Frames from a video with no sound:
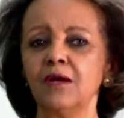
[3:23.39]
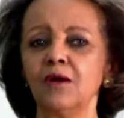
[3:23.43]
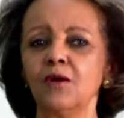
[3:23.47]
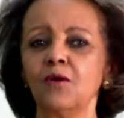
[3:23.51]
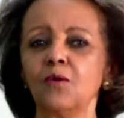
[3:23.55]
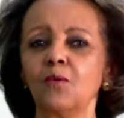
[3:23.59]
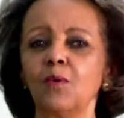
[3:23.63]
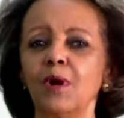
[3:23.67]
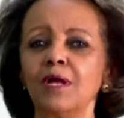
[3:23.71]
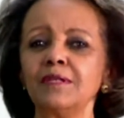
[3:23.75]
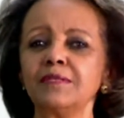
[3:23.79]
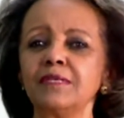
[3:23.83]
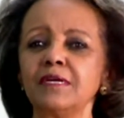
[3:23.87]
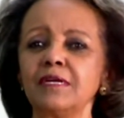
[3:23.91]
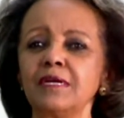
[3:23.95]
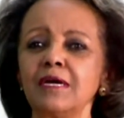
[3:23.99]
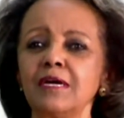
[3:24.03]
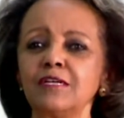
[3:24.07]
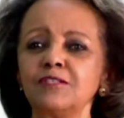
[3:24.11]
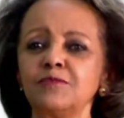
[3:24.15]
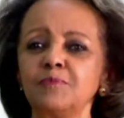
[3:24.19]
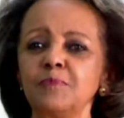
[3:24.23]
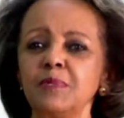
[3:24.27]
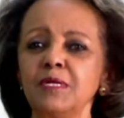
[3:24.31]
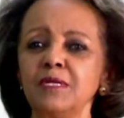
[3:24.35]
While there has
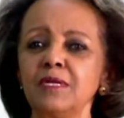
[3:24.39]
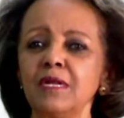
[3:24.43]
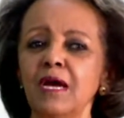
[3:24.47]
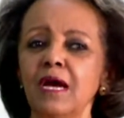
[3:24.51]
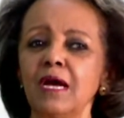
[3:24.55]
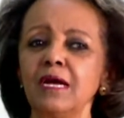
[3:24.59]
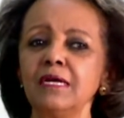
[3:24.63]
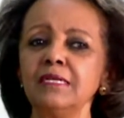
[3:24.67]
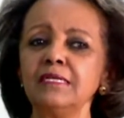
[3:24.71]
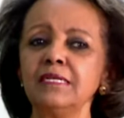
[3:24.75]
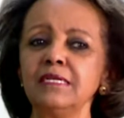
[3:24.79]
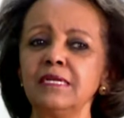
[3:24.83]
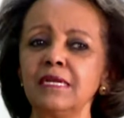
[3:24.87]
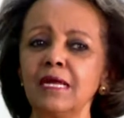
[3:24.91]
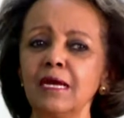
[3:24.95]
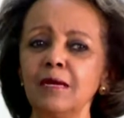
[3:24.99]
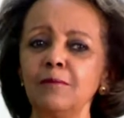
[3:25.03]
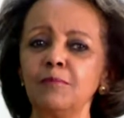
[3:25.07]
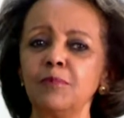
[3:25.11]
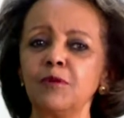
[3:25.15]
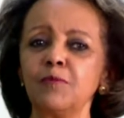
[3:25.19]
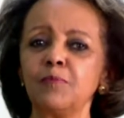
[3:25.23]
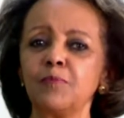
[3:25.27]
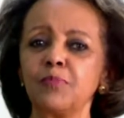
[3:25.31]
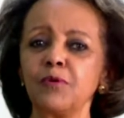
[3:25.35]
been
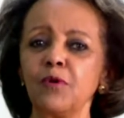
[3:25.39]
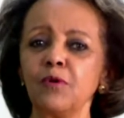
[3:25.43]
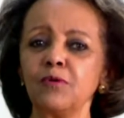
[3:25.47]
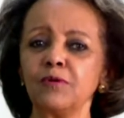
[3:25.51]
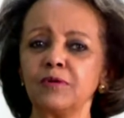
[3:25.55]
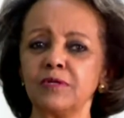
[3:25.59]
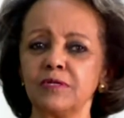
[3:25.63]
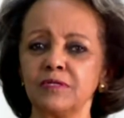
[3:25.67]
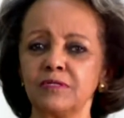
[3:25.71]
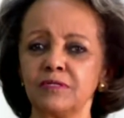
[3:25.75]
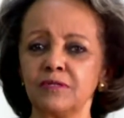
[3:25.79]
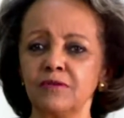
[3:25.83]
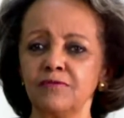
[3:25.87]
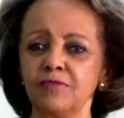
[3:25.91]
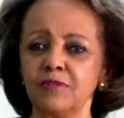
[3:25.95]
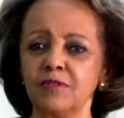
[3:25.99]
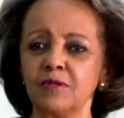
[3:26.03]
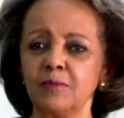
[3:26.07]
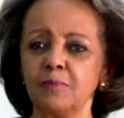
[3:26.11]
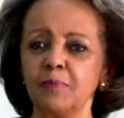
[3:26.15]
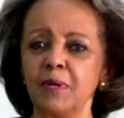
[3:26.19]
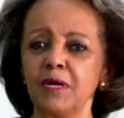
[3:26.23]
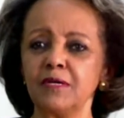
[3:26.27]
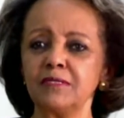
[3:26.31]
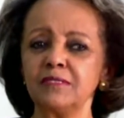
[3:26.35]
undeniable progress over the
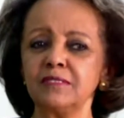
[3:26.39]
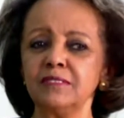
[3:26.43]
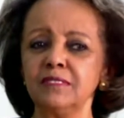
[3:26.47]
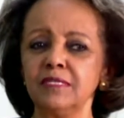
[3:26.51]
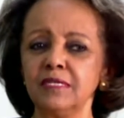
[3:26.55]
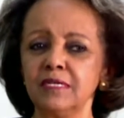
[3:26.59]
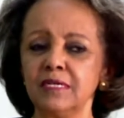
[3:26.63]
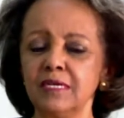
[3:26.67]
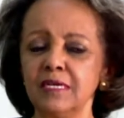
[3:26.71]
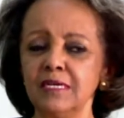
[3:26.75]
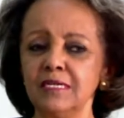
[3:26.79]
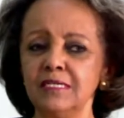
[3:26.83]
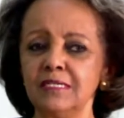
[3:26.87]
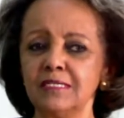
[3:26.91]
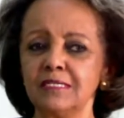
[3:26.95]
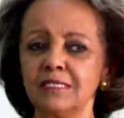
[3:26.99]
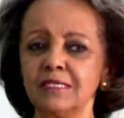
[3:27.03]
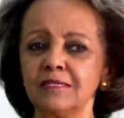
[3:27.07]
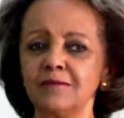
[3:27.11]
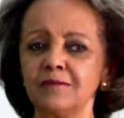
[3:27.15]
past decades,